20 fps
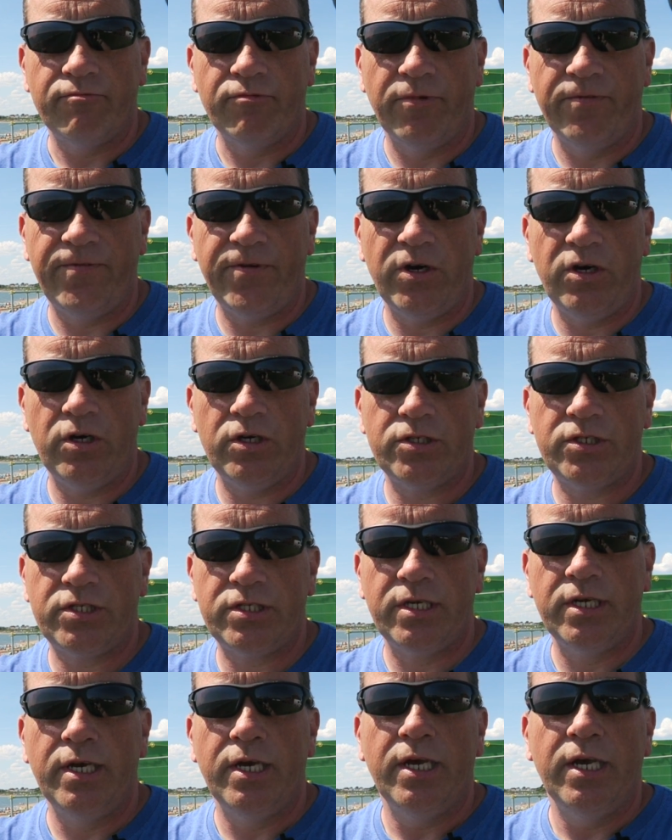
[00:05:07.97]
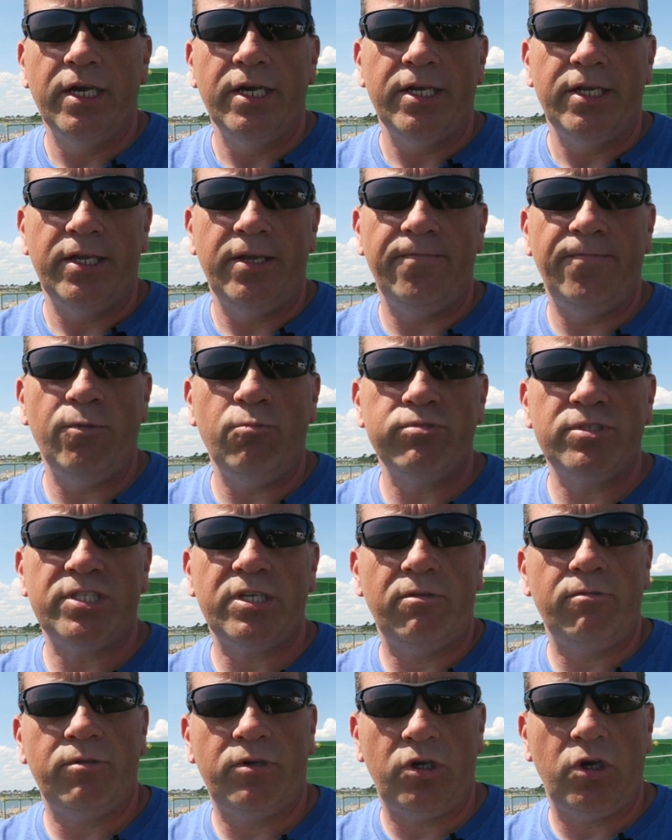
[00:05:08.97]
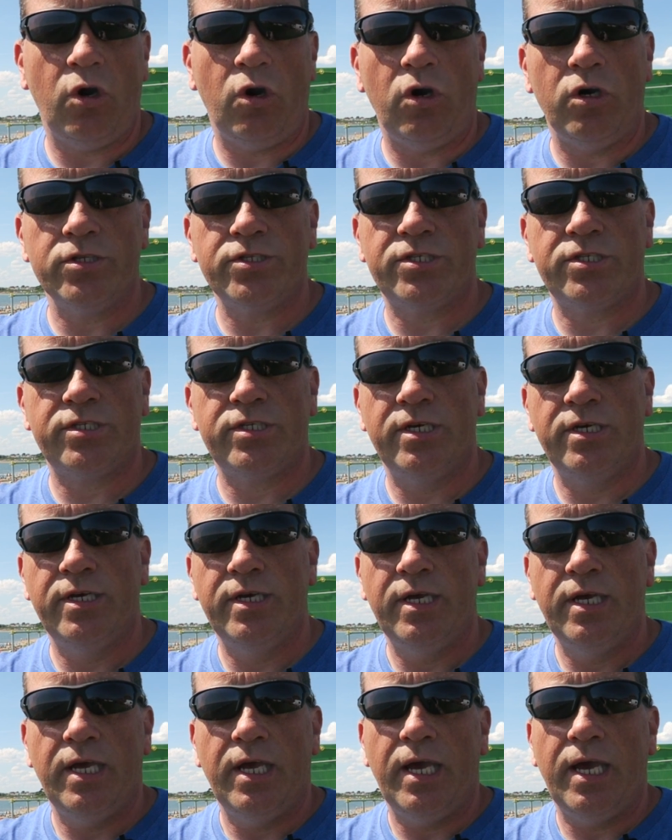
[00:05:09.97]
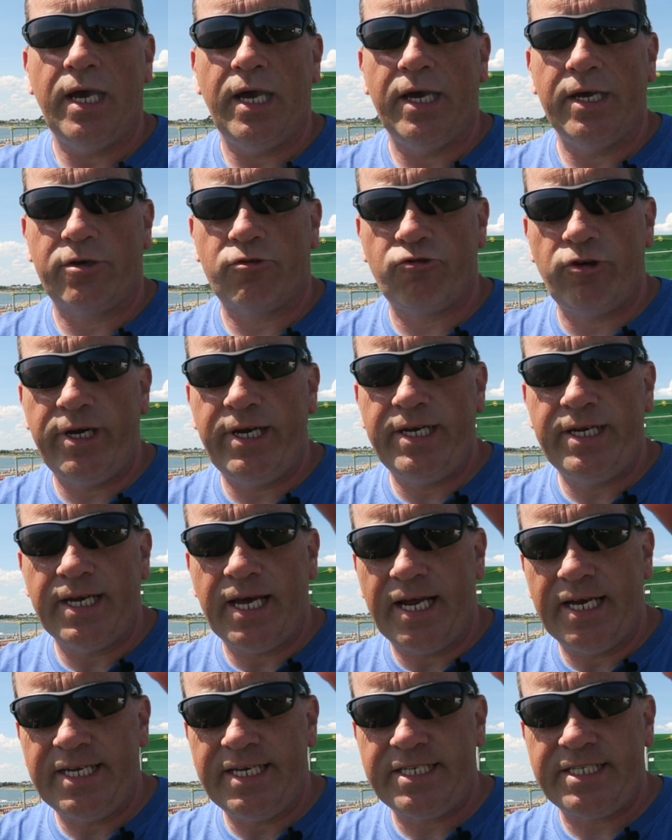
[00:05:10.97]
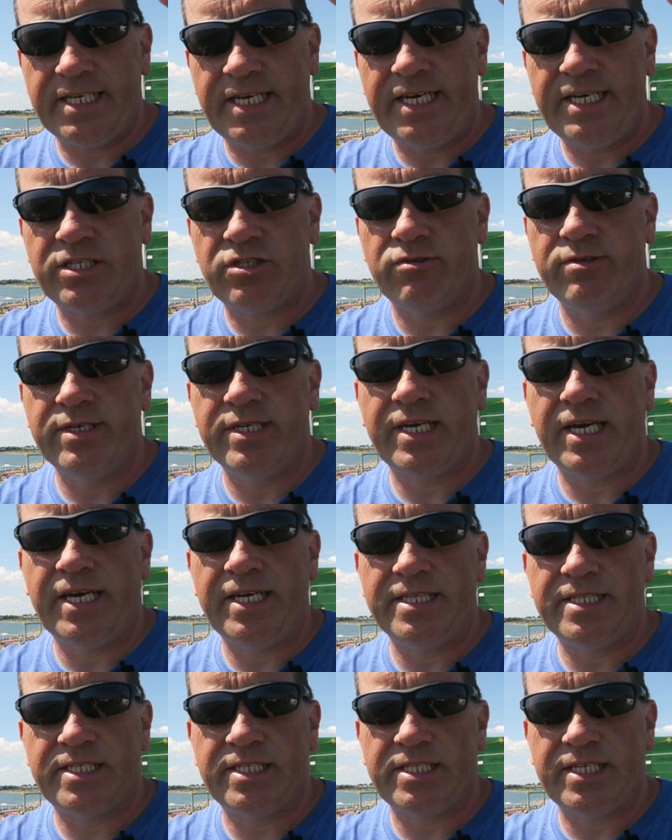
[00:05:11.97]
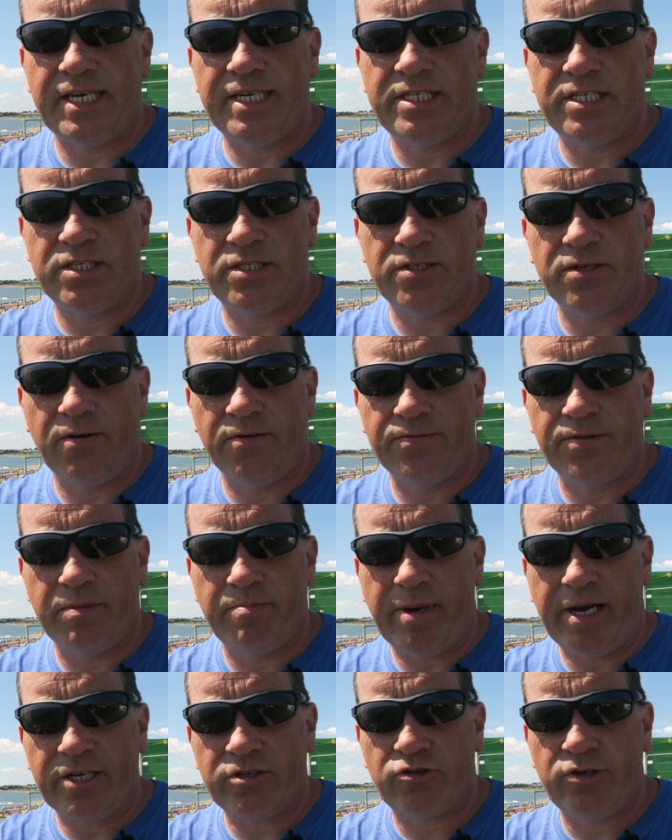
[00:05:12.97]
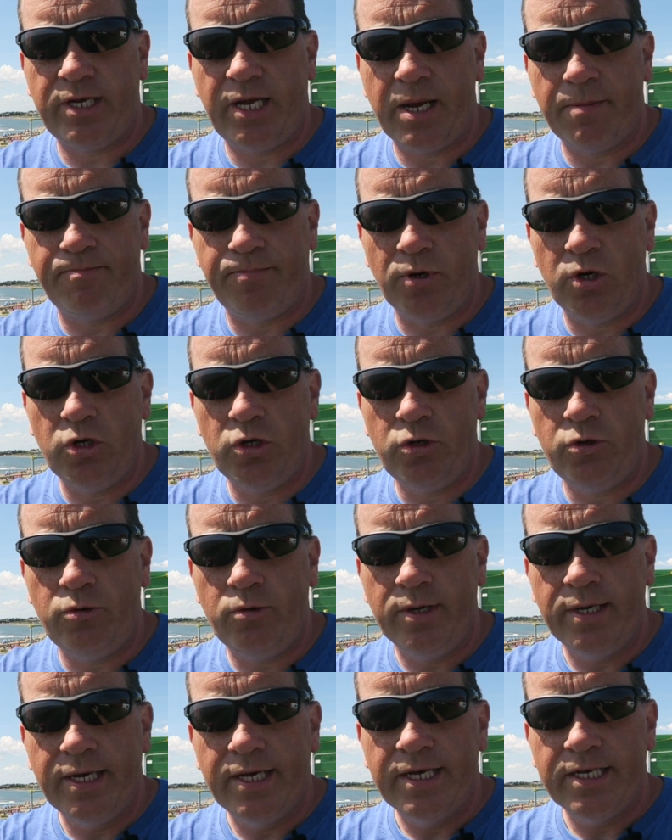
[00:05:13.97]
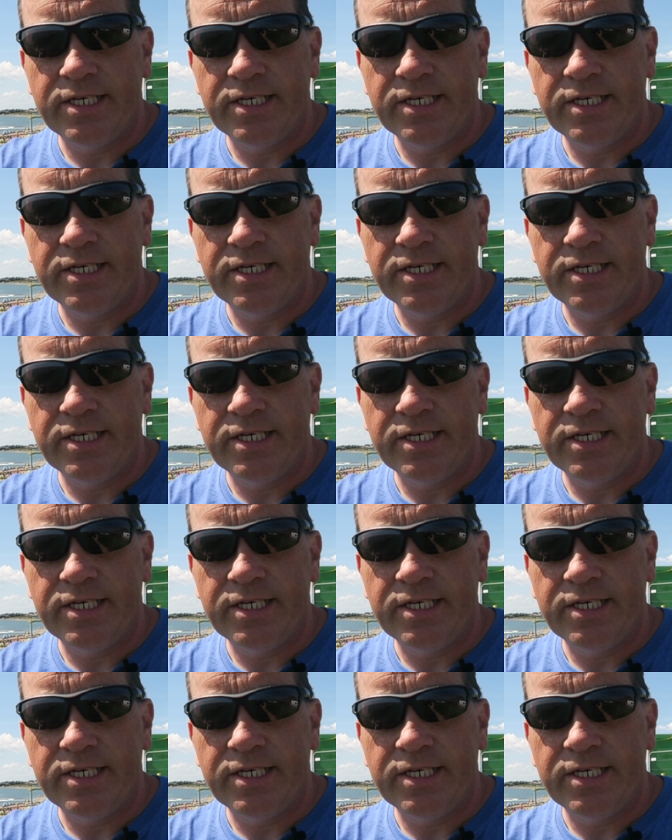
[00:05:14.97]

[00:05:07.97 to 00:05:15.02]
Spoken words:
reverse. You've also got a green LED to indicate the status of the battery, a blue